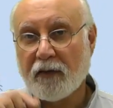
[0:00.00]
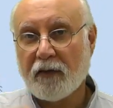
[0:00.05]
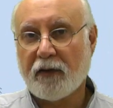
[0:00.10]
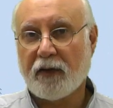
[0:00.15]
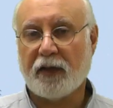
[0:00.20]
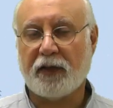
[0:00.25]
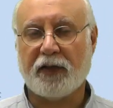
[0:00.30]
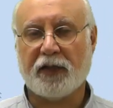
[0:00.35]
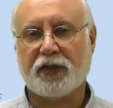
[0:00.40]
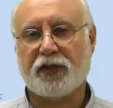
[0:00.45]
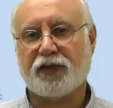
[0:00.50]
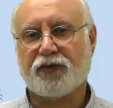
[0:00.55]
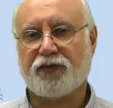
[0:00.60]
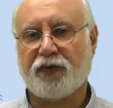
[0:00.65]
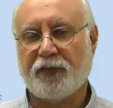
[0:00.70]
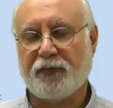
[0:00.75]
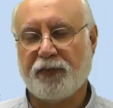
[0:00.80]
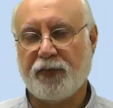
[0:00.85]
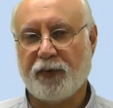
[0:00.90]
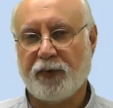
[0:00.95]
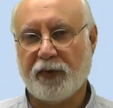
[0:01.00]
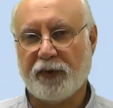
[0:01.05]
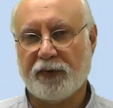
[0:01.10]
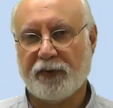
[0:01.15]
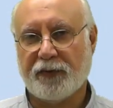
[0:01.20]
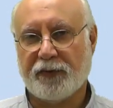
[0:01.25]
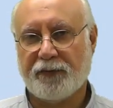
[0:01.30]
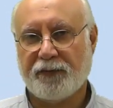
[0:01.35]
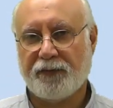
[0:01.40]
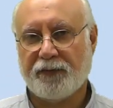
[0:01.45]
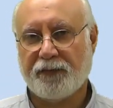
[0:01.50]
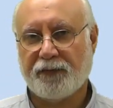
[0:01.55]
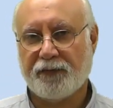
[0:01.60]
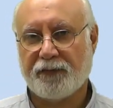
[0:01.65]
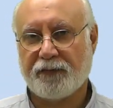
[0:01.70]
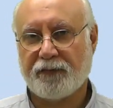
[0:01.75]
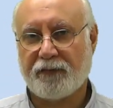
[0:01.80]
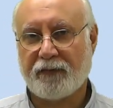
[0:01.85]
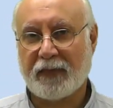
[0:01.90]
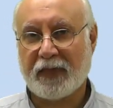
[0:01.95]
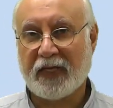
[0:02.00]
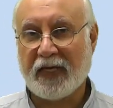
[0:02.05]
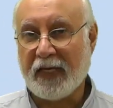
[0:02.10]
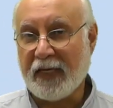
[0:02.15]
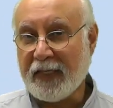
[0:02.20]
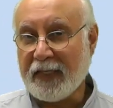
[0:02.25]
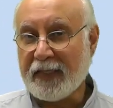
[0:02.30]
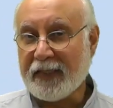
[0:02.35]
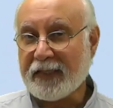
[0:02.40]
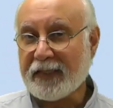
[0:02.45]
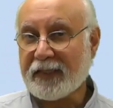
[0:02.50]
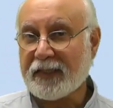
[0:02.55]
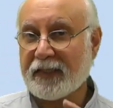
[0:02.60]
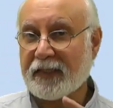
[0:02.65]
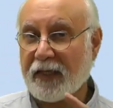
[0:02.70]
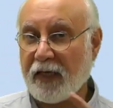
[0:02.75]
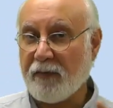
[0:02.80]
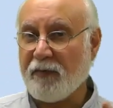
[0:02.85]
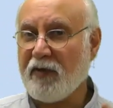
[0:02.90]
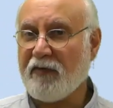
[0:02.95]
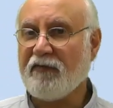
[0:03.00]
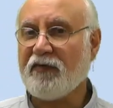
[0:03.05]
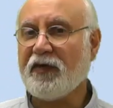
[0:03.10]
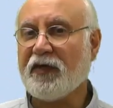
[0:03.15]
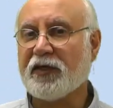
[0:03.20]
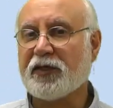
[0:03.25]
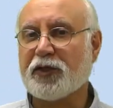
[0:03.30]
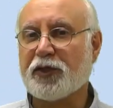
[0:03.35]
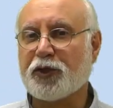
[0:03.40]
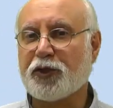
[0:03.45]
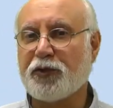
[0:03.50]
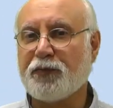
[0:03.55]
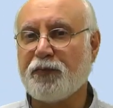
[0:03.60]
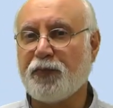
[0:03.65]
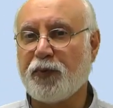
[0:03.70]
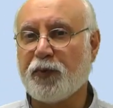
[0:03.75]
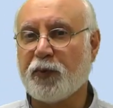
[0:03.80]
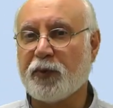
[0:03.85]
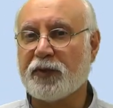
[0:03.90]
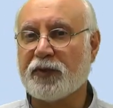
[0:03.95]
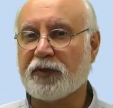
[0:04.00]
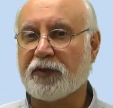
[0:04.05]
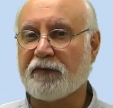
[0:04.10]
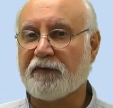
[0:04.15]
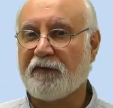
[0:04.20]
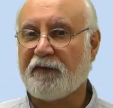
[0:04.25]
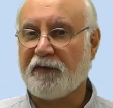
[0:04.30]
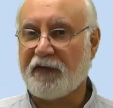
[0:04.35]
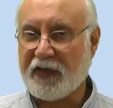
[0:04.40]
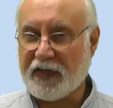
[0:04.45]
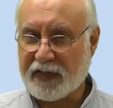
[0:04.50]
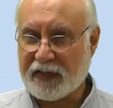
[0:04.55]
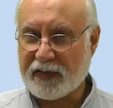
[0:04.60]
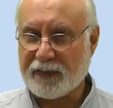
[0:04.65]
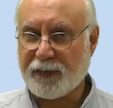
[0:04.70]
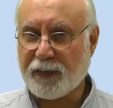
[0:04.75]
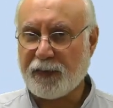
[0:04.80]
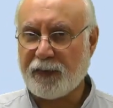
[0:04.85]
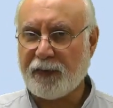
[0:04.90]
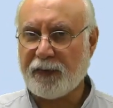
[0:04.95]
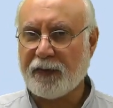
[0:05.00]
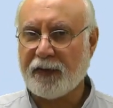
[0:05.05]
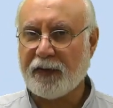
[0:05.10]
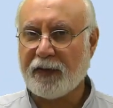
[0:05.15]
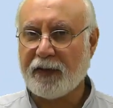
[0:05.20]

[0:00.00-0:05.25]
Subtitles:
an extreme point. Some of the extreme points are feasible.